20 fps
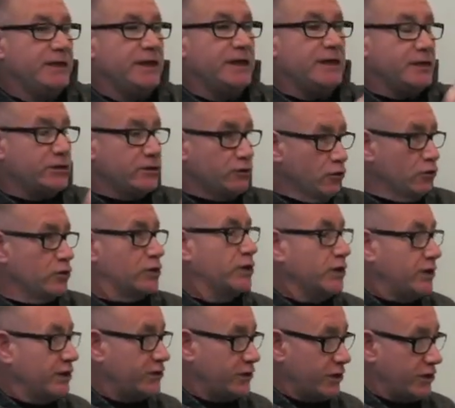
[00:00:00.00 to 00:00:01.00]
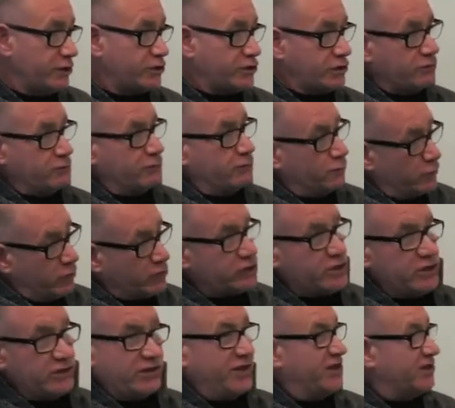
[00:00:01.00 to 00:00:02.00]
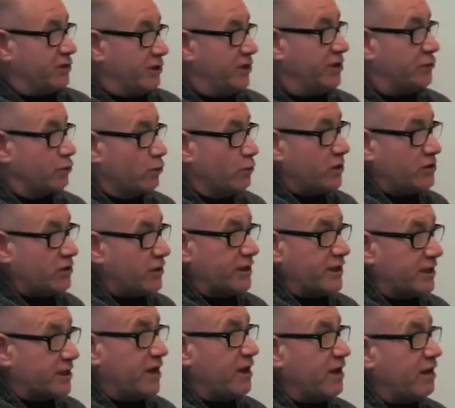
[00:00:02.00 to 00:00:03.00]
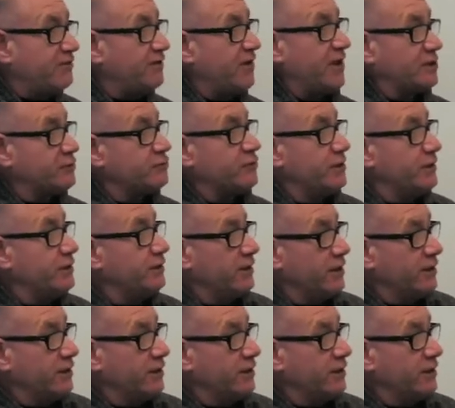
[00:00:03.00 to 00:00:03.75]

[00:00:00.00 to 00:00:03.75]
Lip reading: in an organisation which it's almost like a car factory,